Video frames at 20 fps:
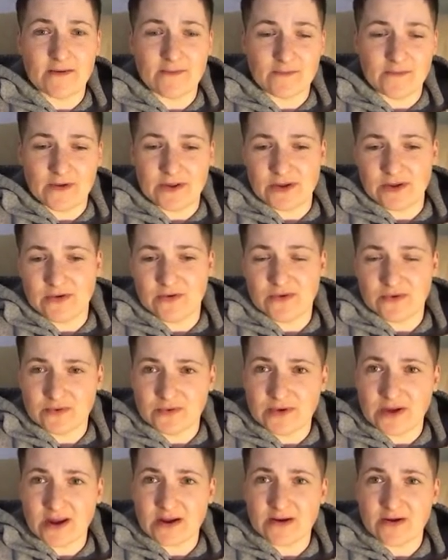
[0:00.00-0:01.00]
when you do
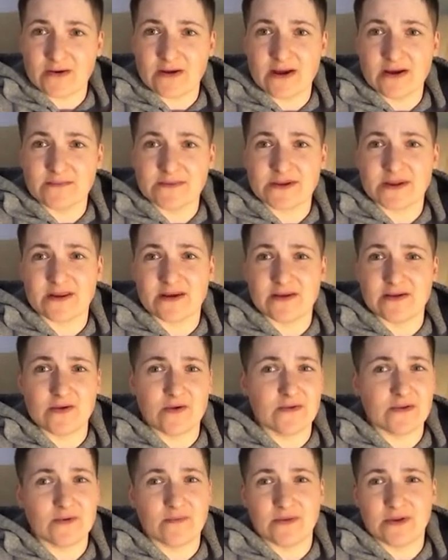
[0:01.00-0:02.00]
get cramps and I
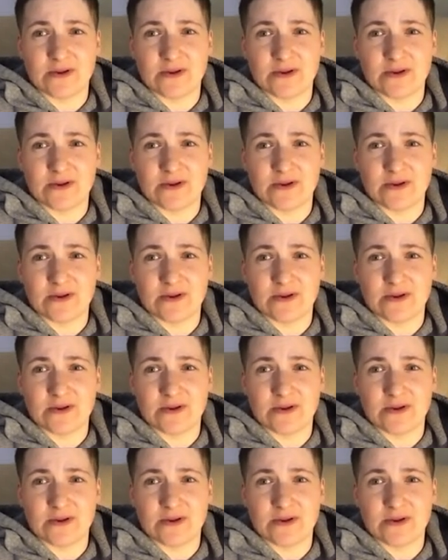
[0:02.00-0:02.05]
know that